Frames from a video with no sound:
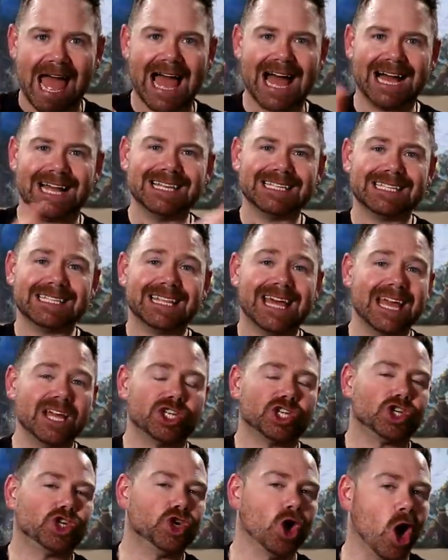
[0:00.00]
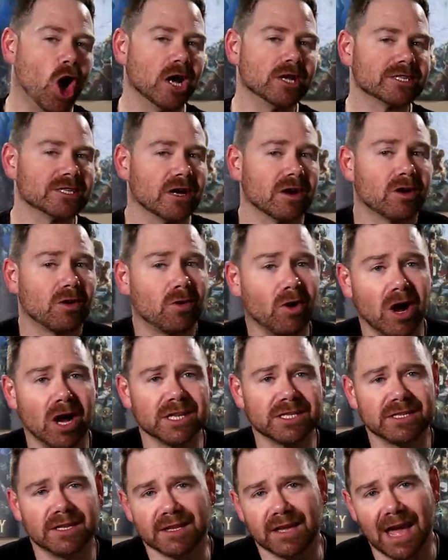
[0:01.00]
as they jaunt
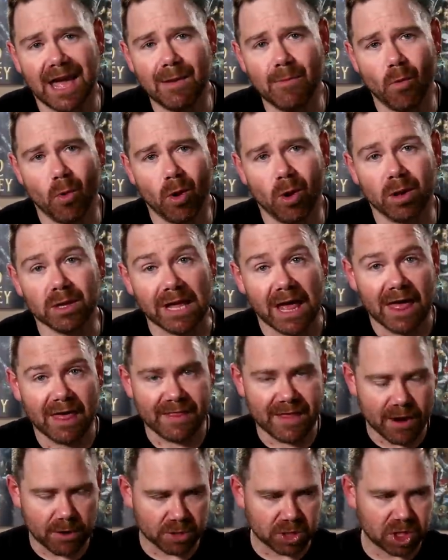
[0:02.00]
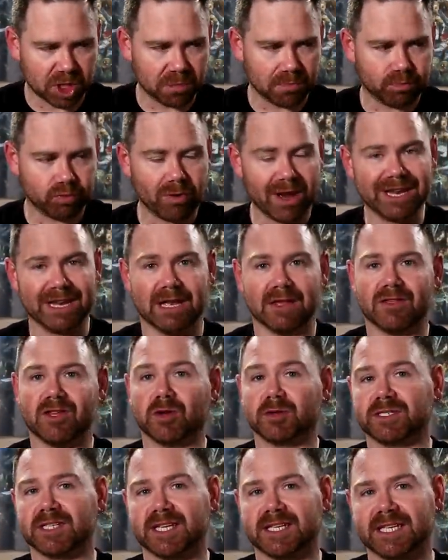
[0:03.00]
across the game world, they are spreading
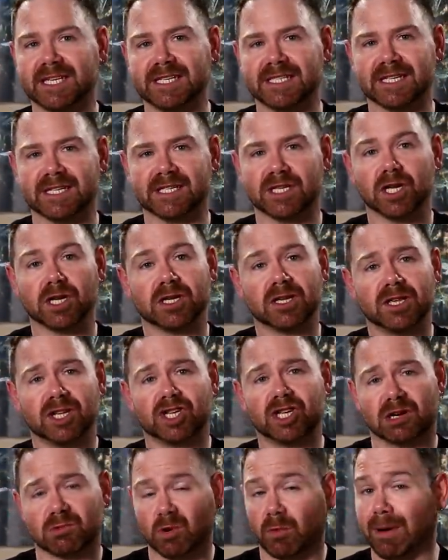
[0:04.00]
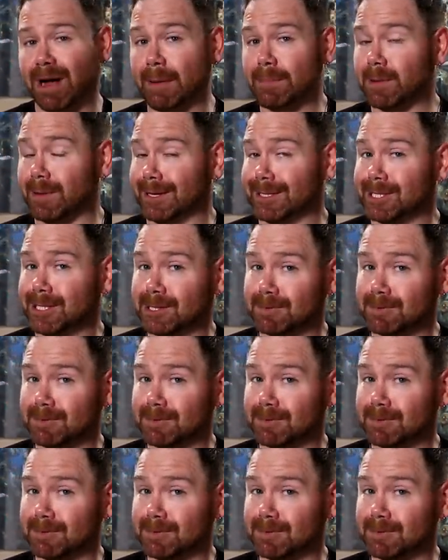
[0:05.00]
those diseases to the general populace.